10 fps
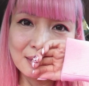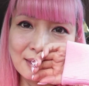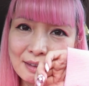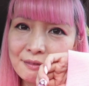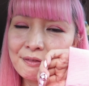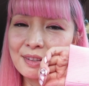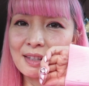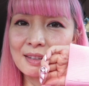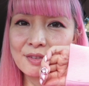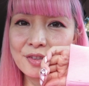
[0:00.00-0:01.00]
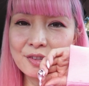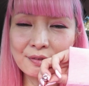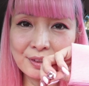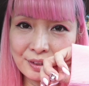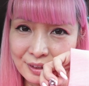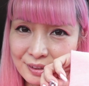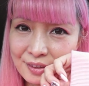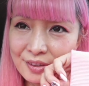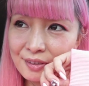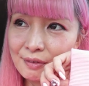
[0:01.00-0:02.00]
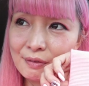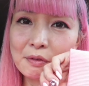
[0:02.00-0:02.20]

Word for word: gift and souvenirs